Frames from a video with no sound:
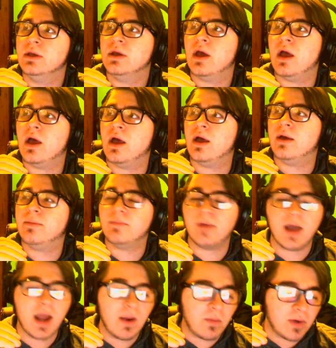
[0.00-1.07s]

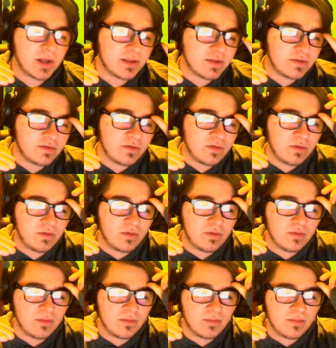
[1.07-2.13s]
I want to do
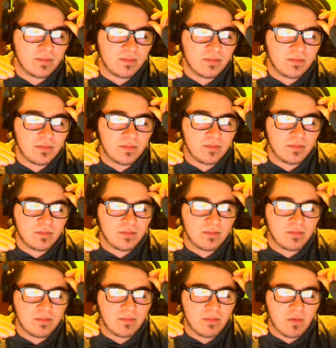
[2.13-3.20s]

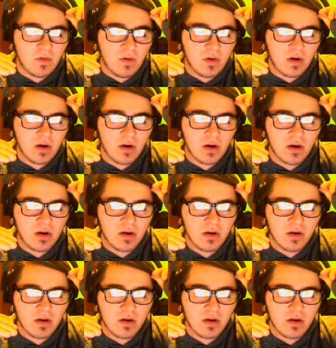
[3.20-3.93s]
more.